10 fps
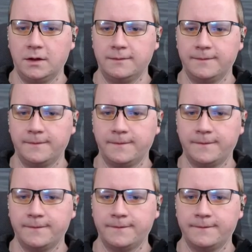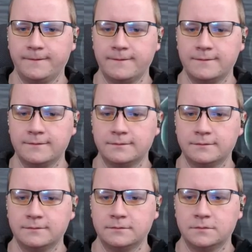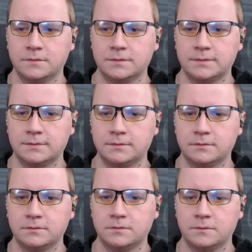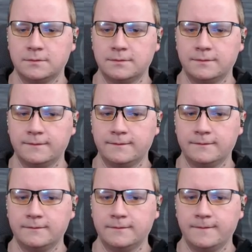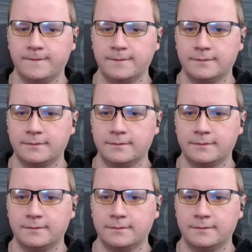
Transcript: No one is speaking in this clip.